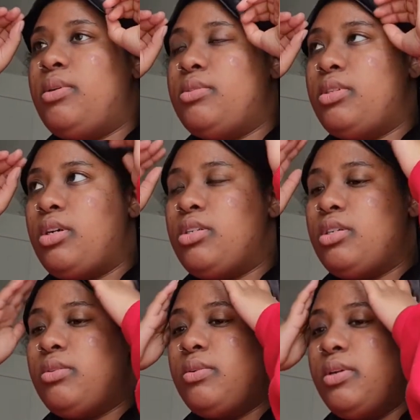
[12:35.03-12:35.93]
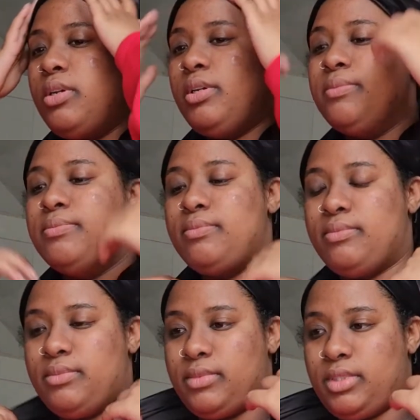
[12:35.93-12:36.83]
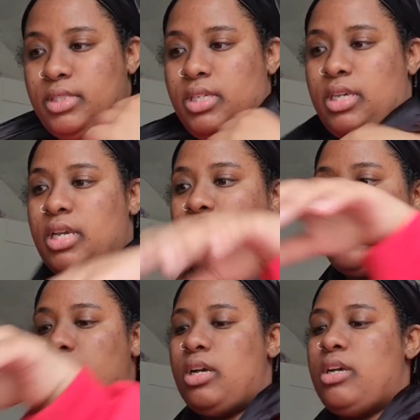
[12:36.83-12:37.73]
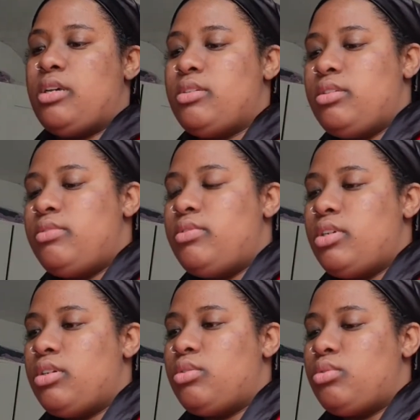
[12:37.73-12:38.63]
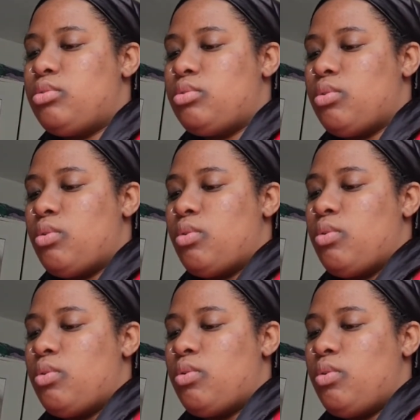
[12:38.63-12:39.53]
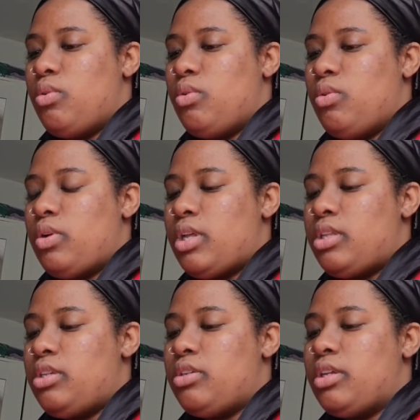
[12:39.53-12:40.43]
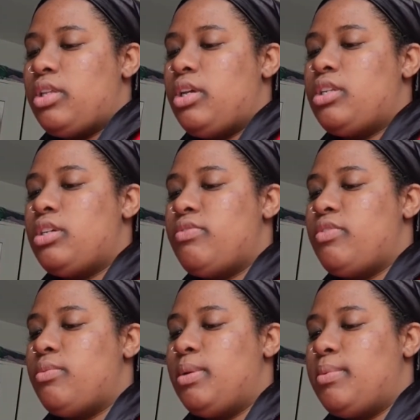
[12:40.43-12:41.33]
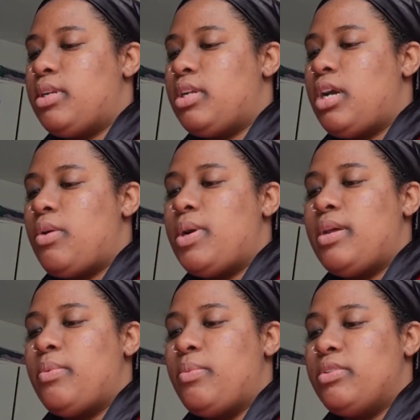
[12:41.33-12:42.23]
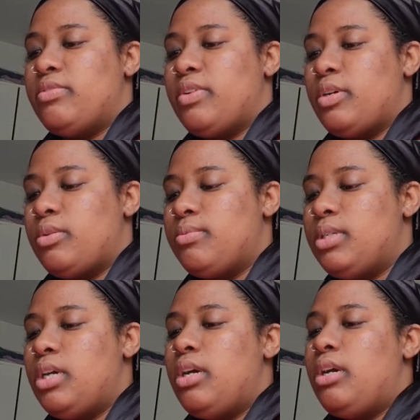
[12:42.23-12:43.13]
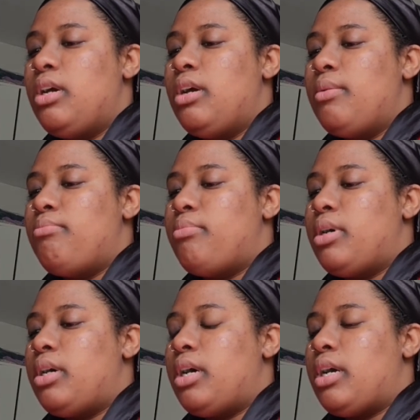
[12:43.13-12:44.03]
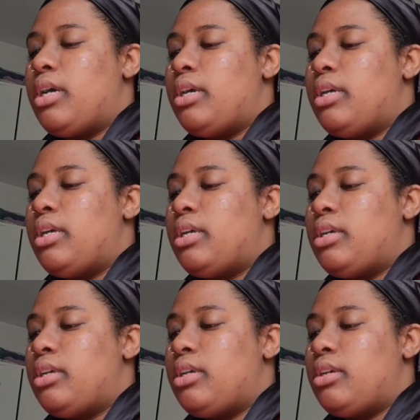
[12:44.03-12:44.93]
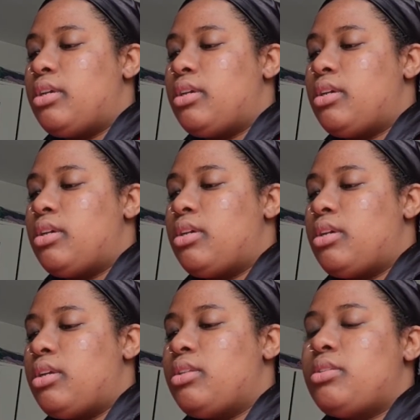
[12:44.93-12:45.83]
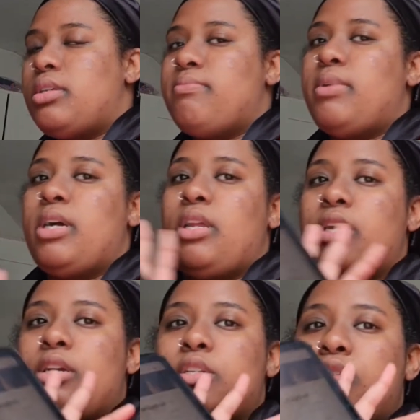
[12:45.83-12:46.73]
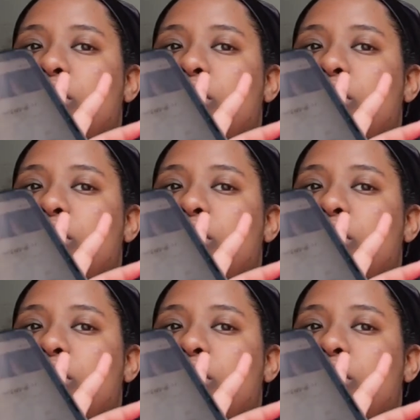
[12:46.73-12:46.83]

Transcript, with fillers: what else did I do? Yeah, I don't know if you guys saw. I think I did film it. I don't know how well it was filmed, but I did my like